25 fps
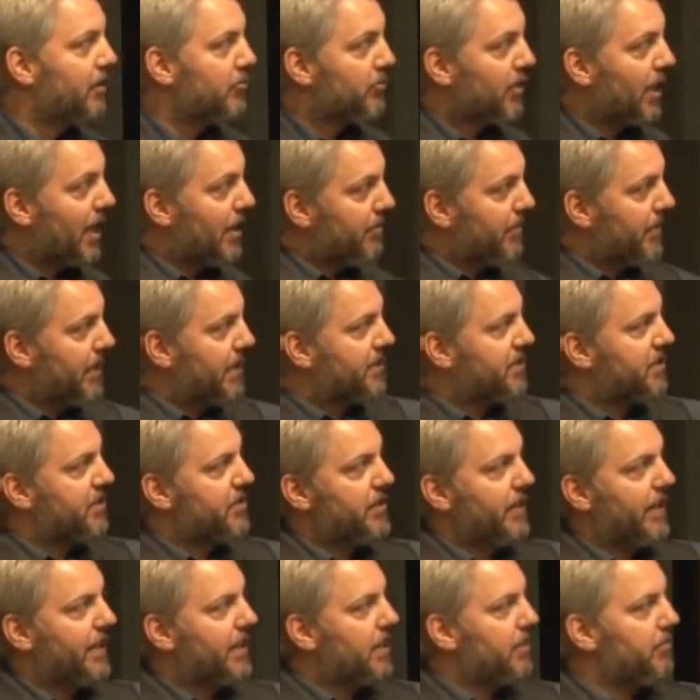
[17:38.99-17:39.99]
Problem is,
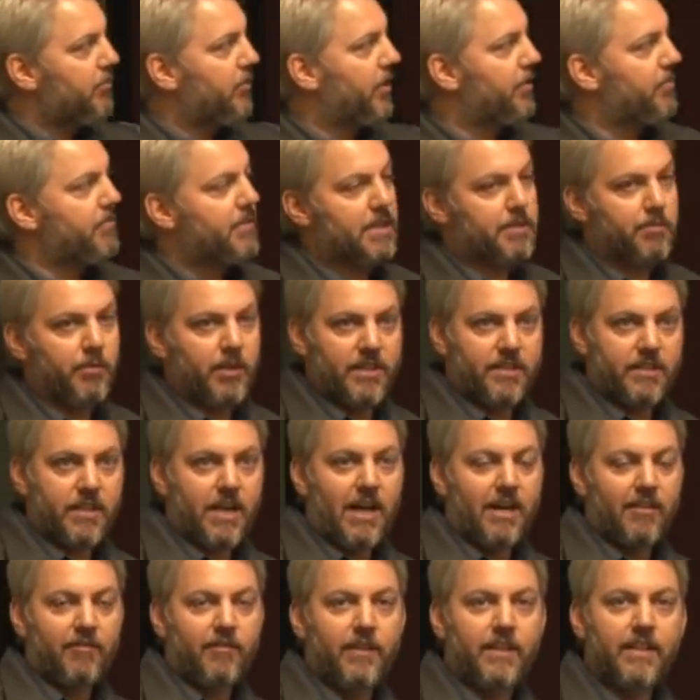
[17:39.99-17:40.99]
is you end up with misplaced
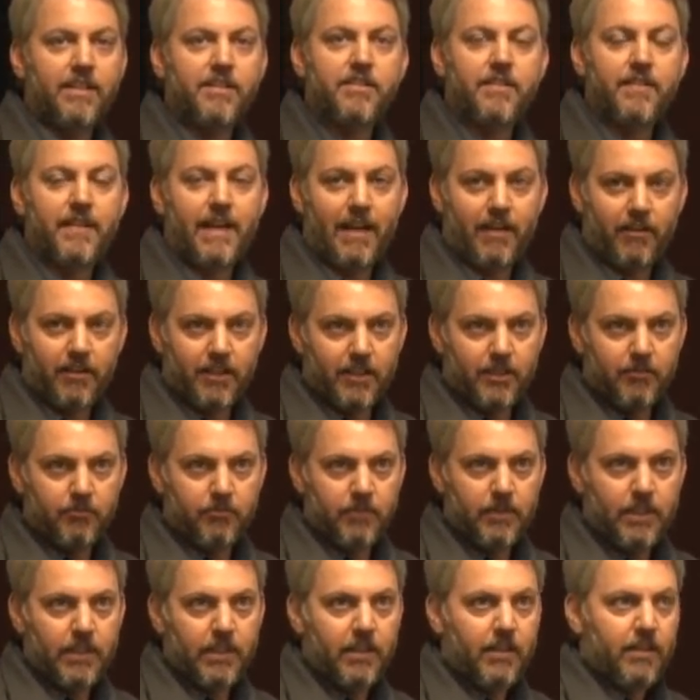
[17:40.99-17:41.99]
confidence in the
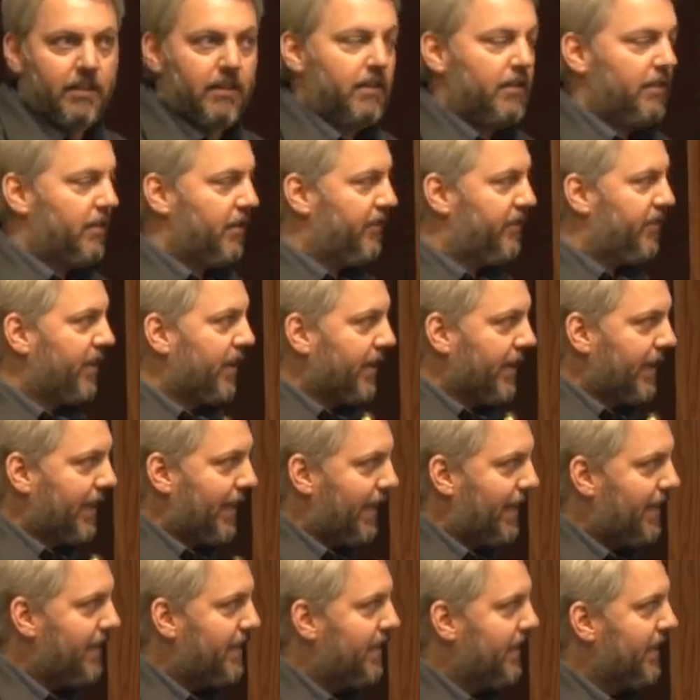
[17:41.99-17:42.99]
outcome. The
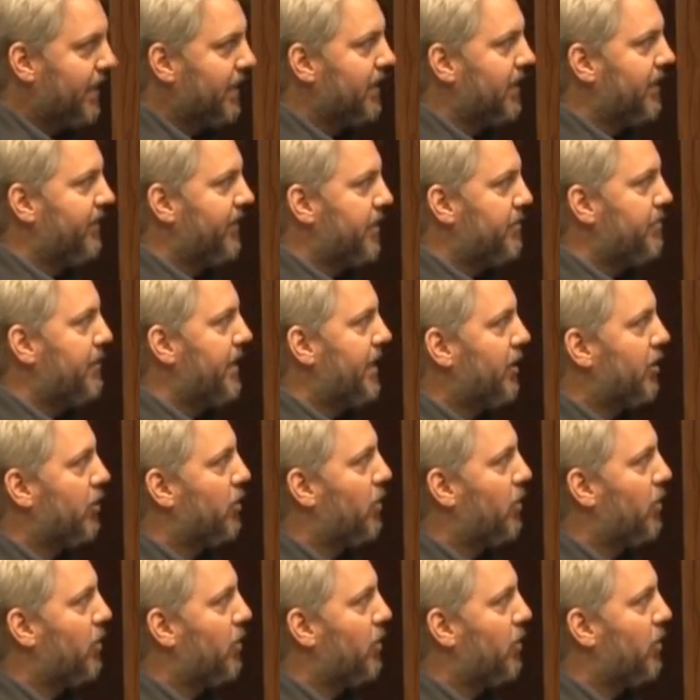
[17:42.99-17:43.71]
very idea of it being